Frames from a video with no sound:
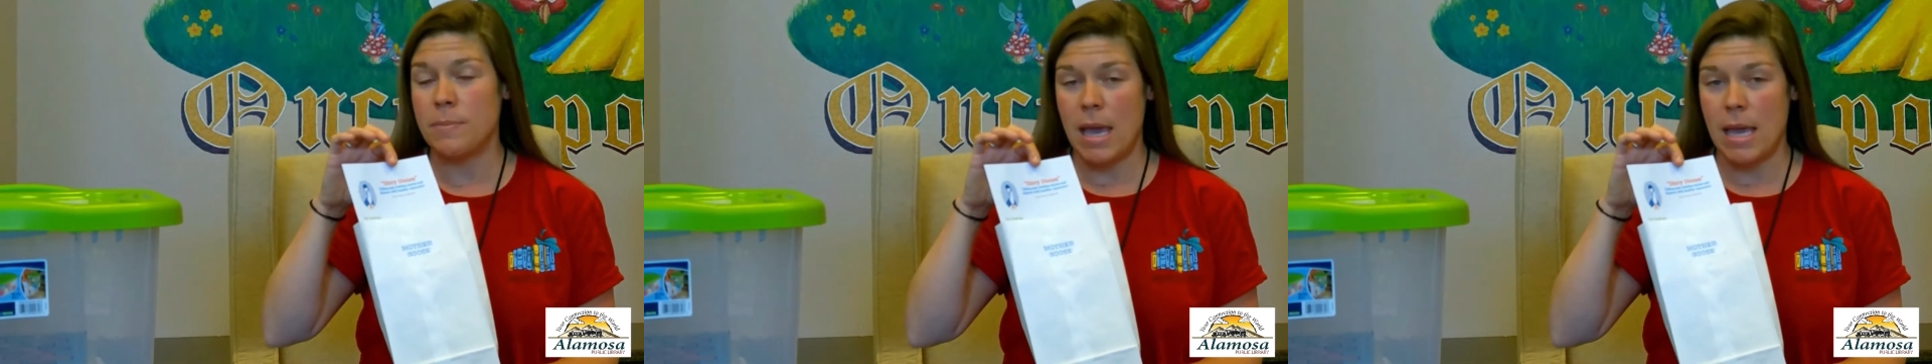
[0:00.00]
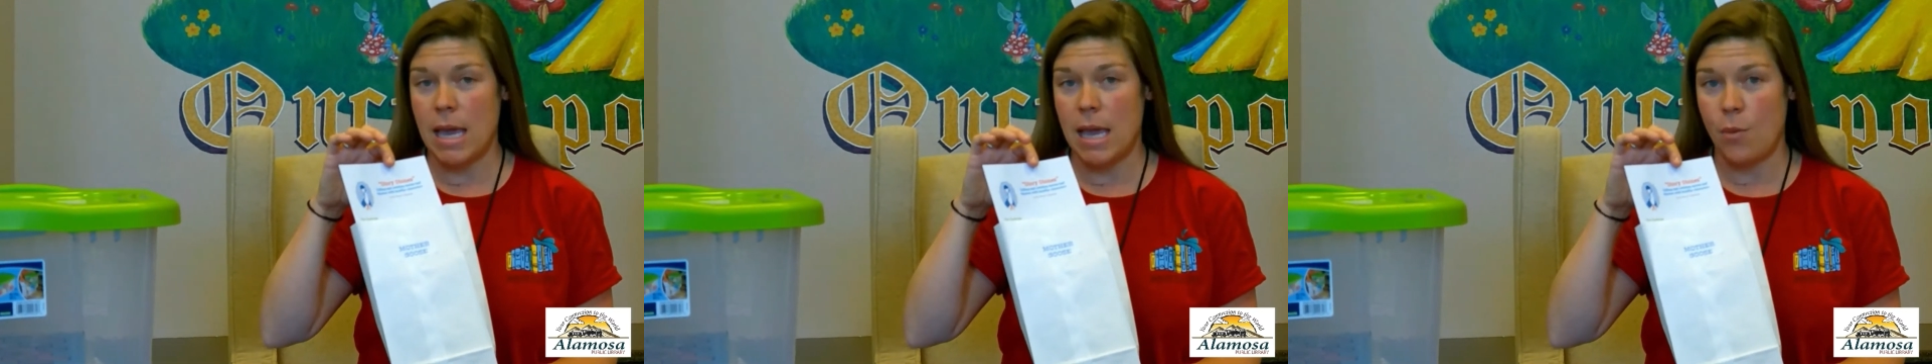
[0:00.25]

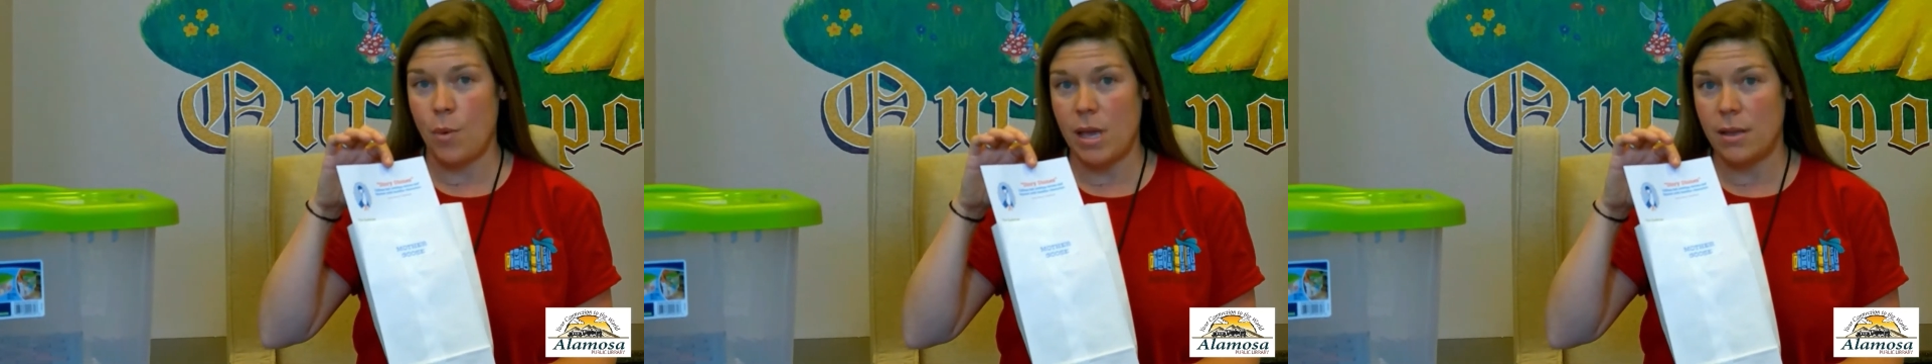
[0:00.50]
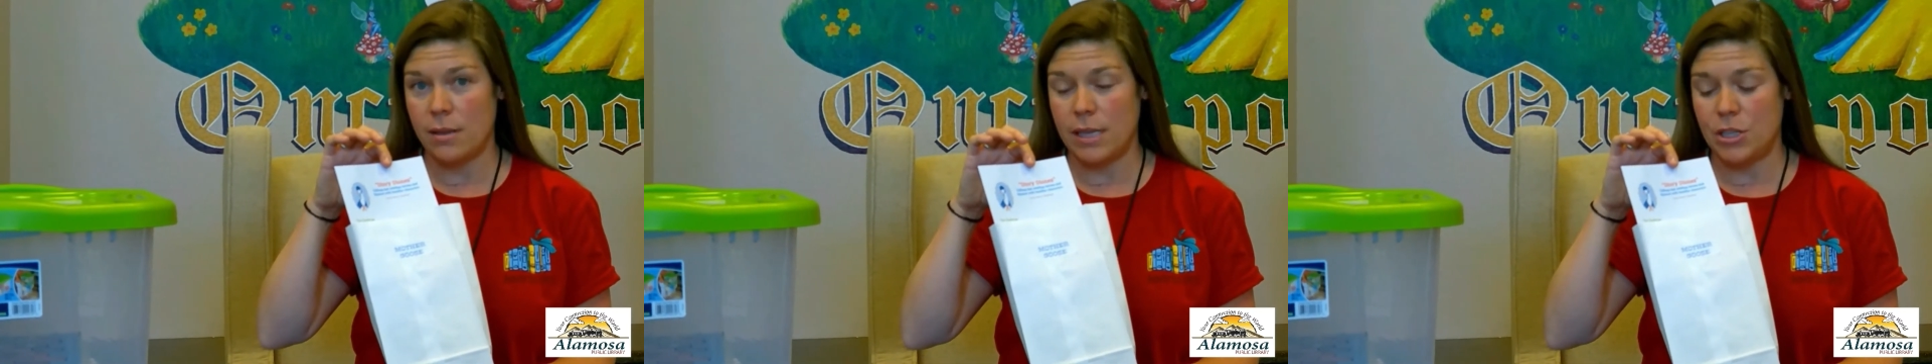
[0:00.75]
Making
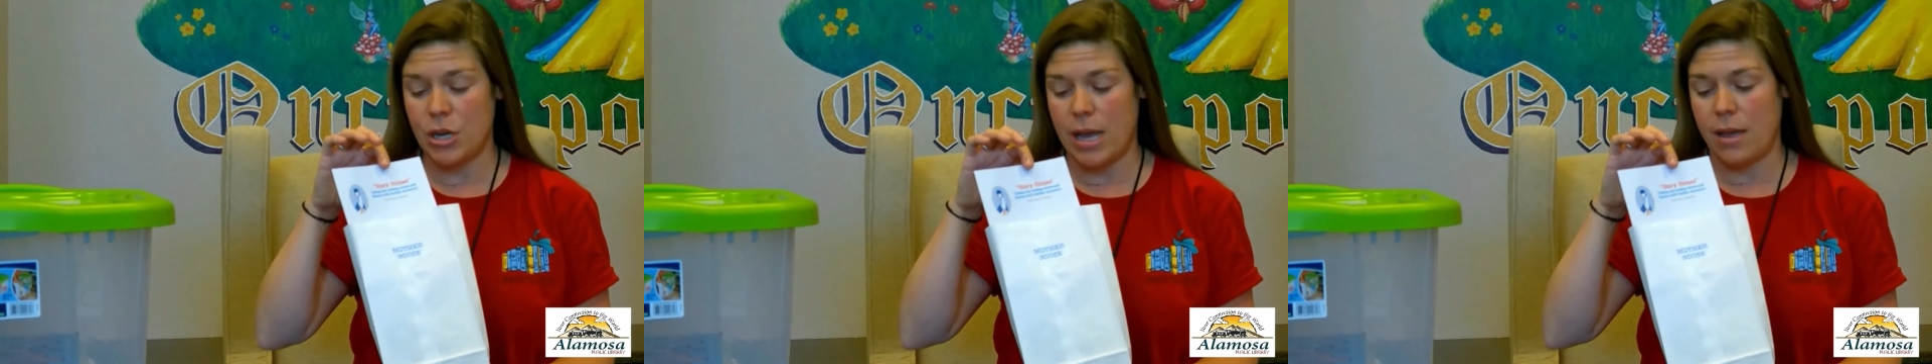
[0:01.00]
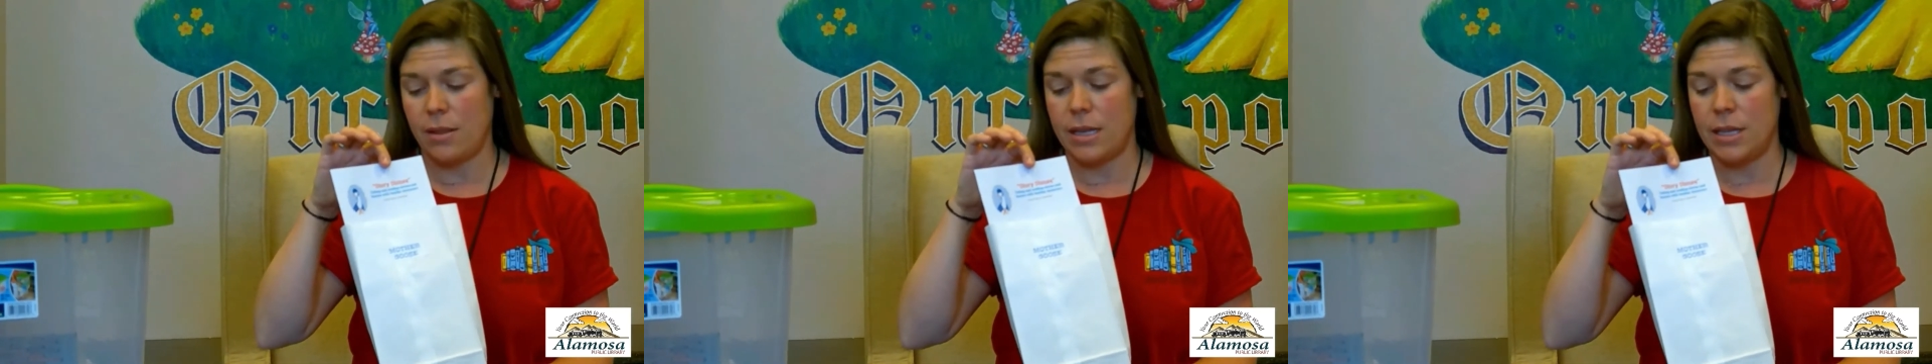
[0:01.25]
Weekly
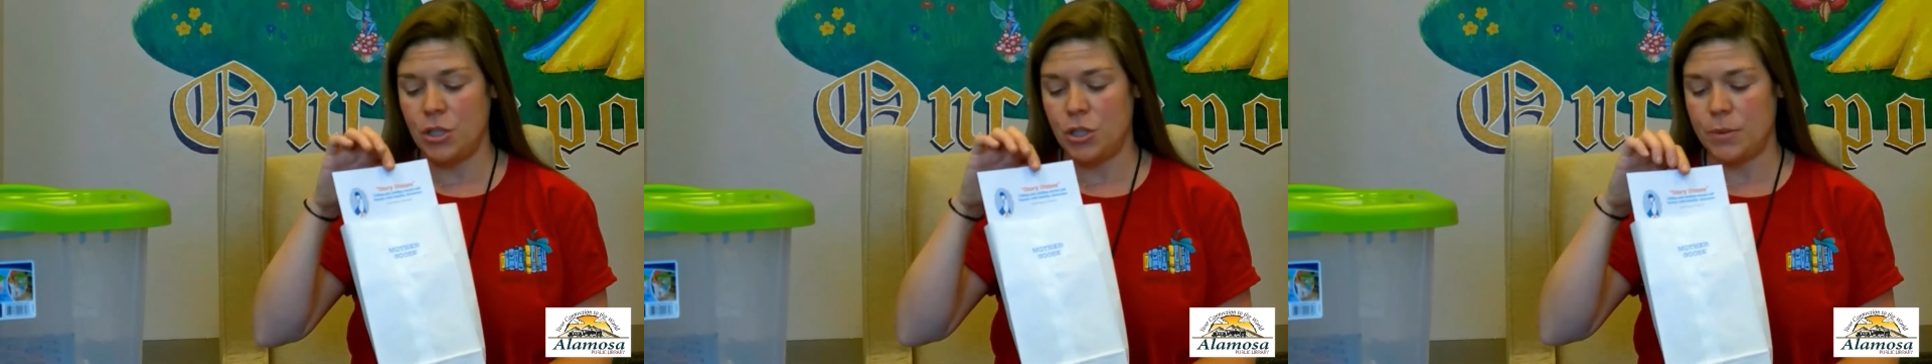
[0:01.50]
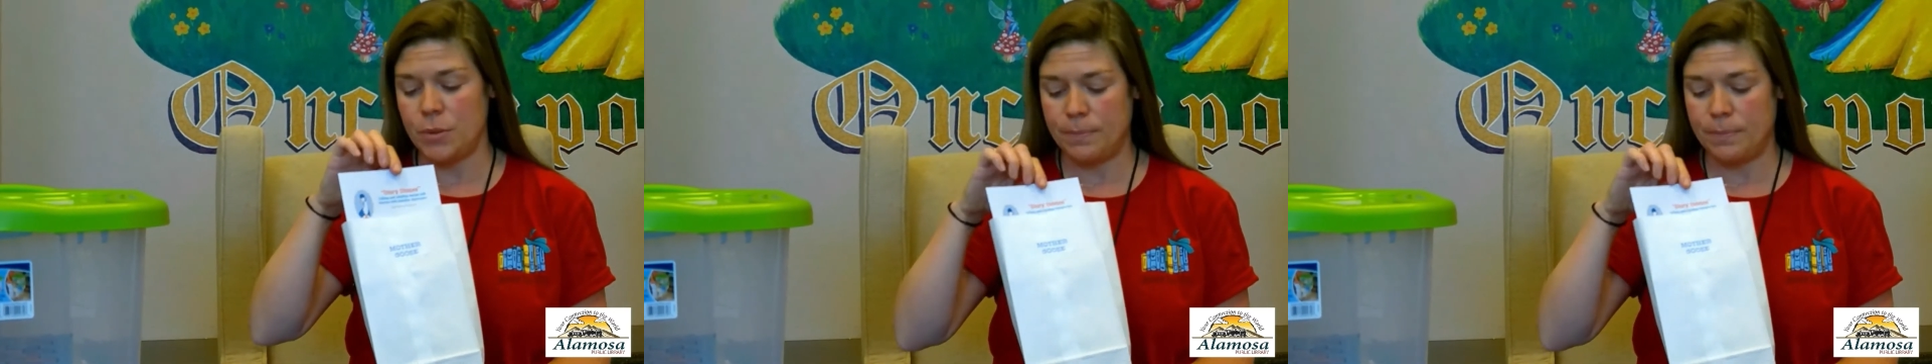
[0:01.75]
Challenge.